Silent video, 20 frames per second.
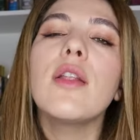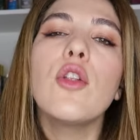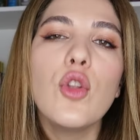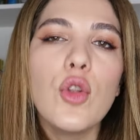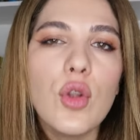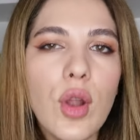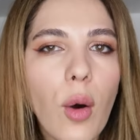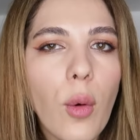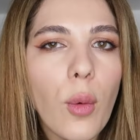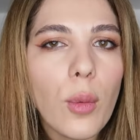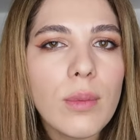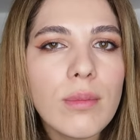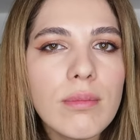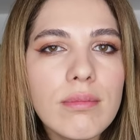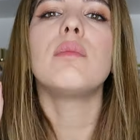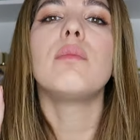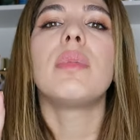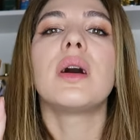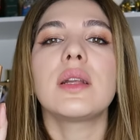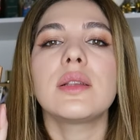No.
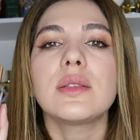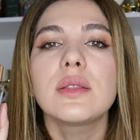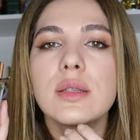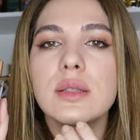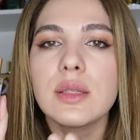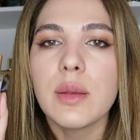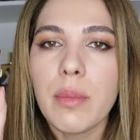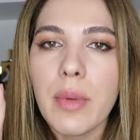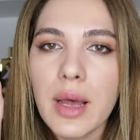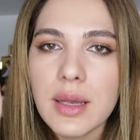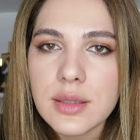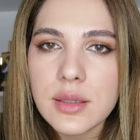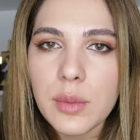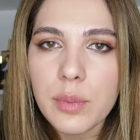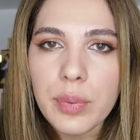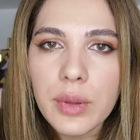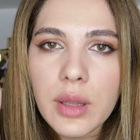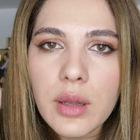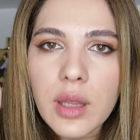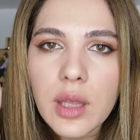But is this a mass
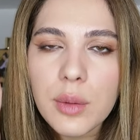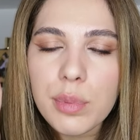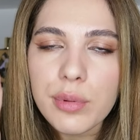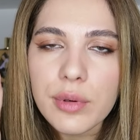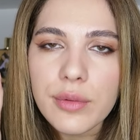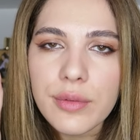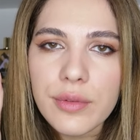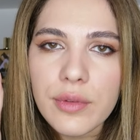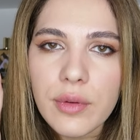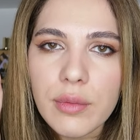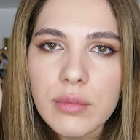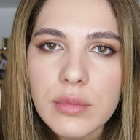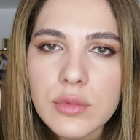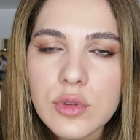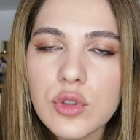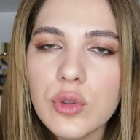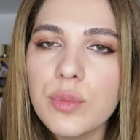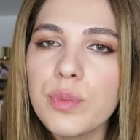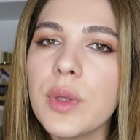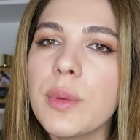appealing perfume?
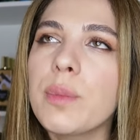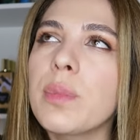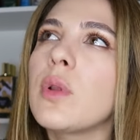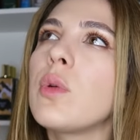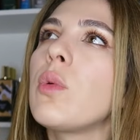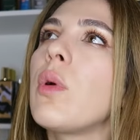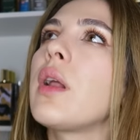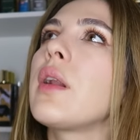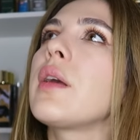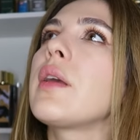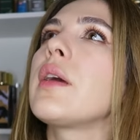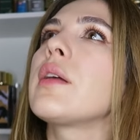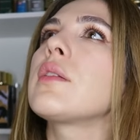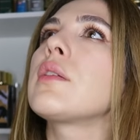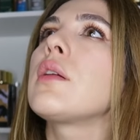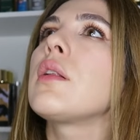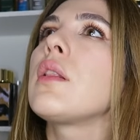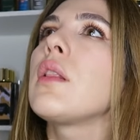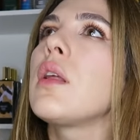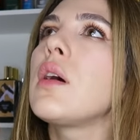Do people want to
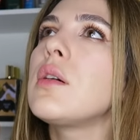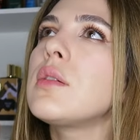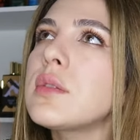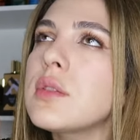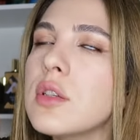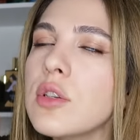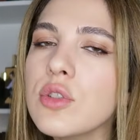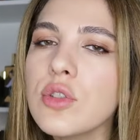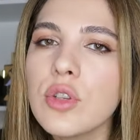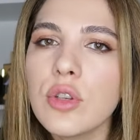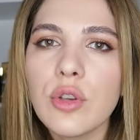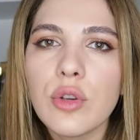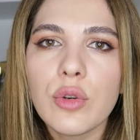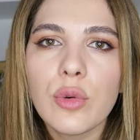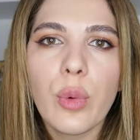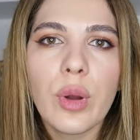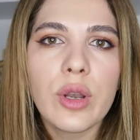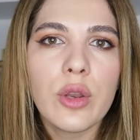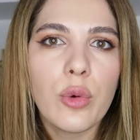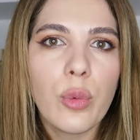get closer to you
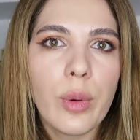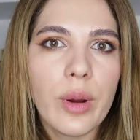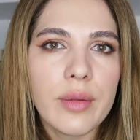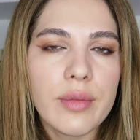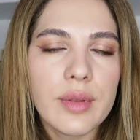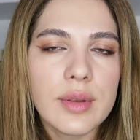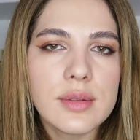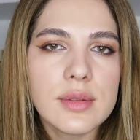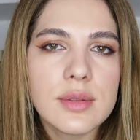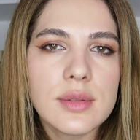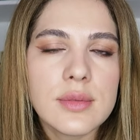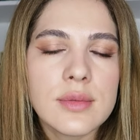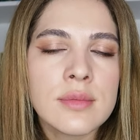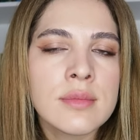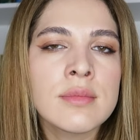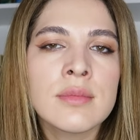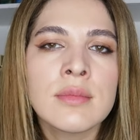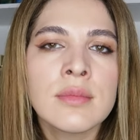when you wear this?